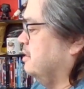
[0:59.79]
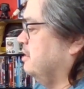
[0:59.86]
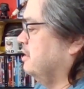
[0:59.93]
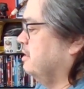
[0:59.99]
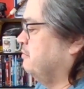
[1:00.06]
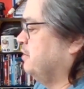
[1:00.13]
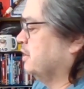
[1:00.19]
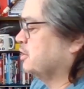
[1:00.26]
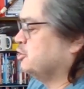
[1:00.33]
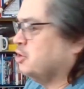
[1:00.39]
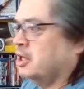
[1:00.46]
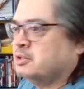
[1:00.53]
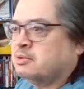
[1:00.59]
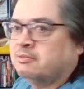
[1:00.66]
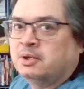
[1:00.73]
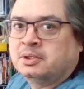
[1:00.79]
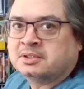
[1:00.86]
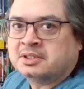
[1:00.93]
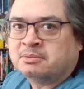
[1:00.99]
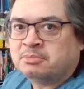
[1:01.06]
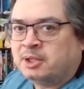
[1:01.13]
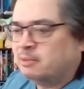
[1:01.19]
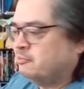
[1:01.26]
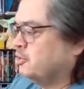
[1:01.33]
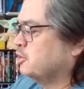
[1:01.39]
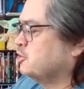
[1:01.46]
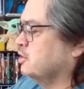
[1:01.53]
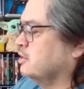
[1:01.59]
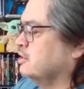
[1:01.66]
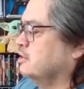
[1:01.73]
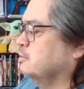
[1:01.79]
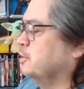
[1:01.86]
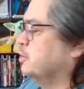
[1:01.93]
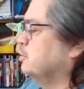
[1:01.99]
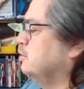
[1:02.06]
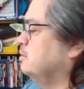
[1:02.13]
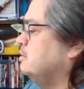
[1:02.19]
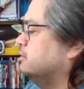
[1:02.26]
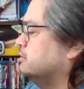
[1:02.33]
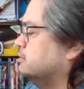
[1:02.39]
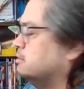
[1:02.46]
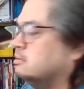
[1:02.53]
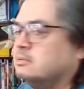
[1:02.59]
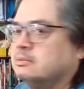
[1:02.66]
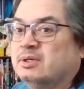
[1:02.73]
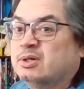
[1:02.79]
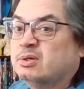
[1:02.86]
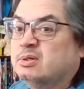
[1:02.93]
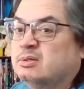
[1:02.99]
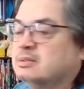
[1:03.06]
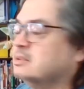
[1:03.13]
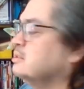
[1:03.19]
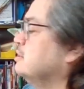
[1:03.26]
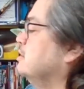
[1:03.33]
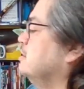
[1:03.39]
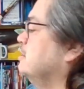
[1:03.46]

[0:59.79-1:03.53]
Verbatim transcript: I feel like John Travolta in Pulp Fiction. We cool? We cool.